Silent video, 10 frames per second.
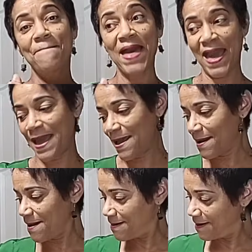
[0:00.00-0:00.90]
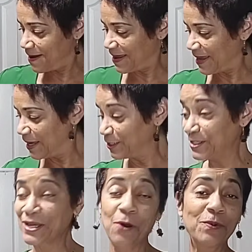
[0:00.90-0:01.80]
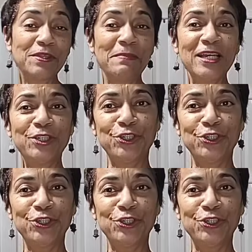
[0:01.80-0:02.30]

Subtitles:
bag to go with my